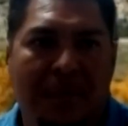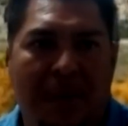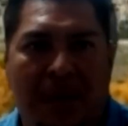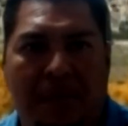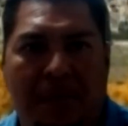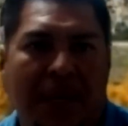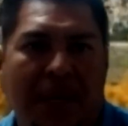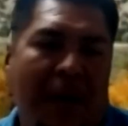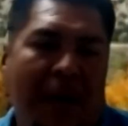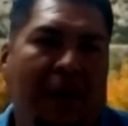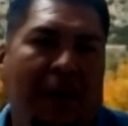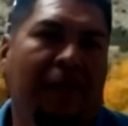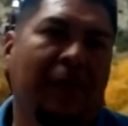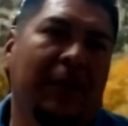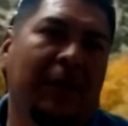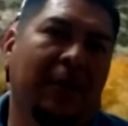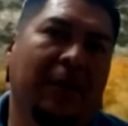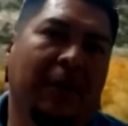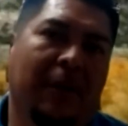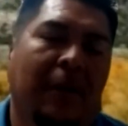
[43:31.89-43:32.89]
but
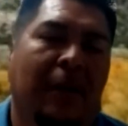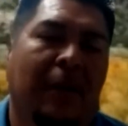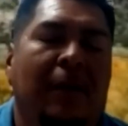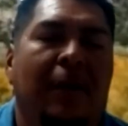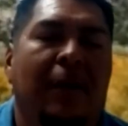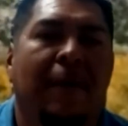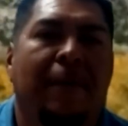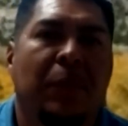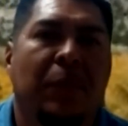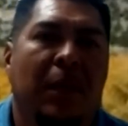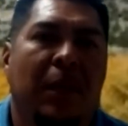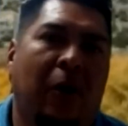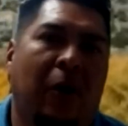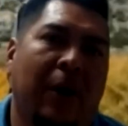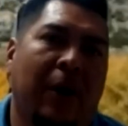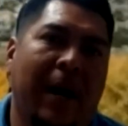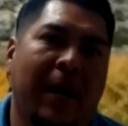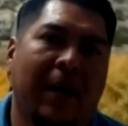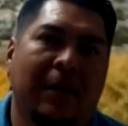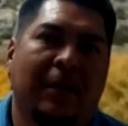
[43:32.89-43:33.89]
I'll
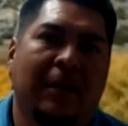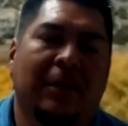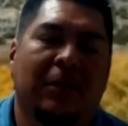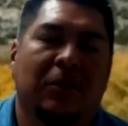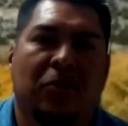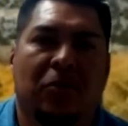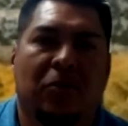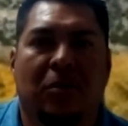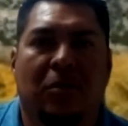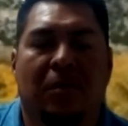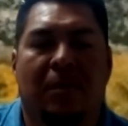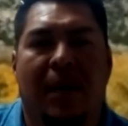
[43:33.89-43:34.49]
add it into